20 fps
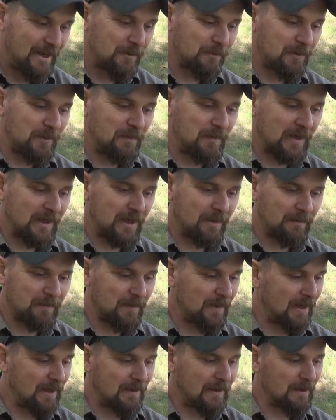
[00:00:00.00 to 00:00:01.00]
We'd pick up
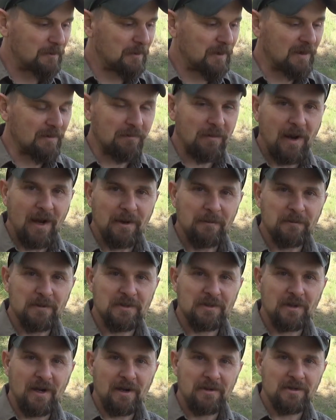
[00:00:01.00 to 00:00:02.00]
anything we could find.
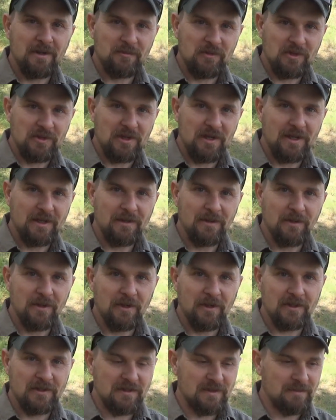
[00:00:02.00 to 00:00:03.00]
We'd scrounge up string,
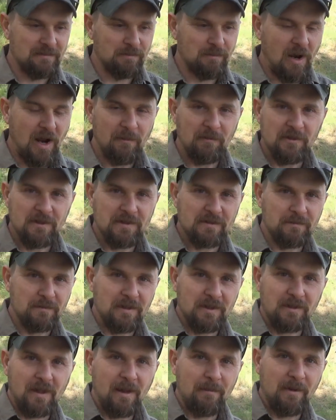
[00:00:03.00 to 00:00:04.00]
hooks, bobbers.
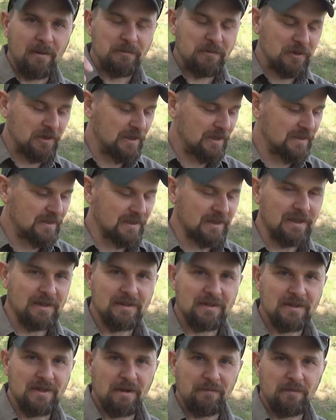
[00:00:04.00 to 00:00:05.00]
We'd climb up trees and
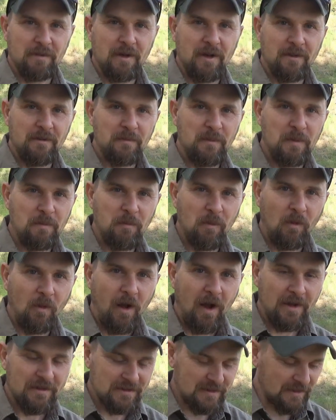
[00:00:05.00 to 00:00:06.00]
get the stuff that other people
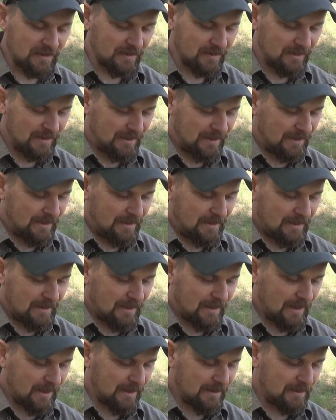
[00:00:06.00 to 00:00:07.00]
lost, and
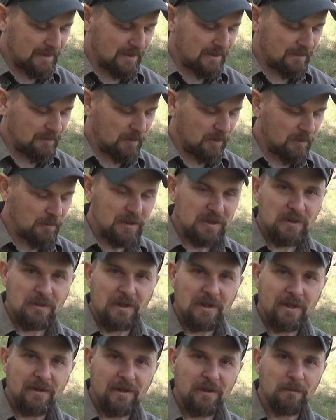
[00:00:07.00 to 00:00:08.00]
boy, we'd
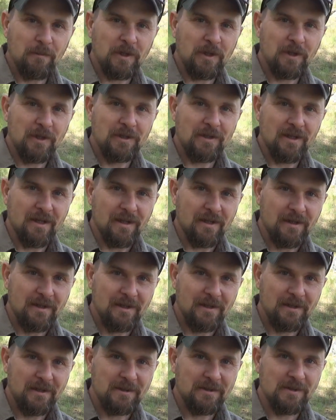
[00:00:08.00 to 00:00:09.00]
do anything we could
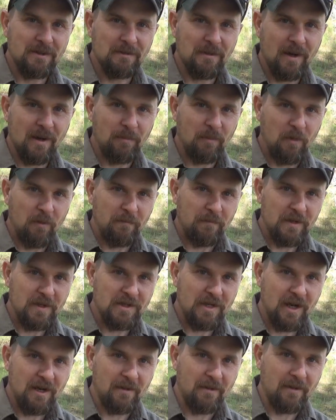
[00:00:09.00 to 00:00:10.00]
to pull
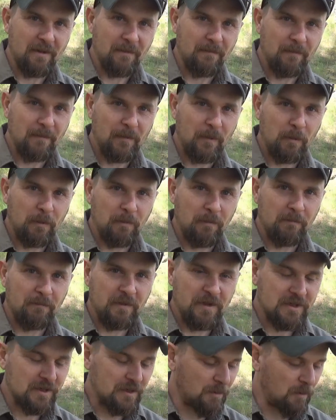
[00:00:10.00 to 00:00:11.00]
fish out of the local
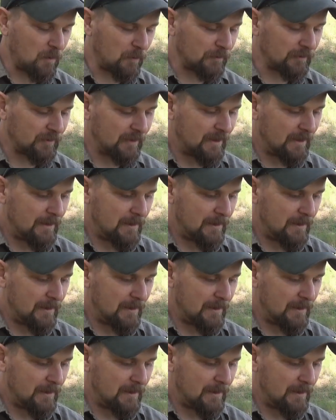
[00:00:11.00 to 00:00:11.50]
fishing holes.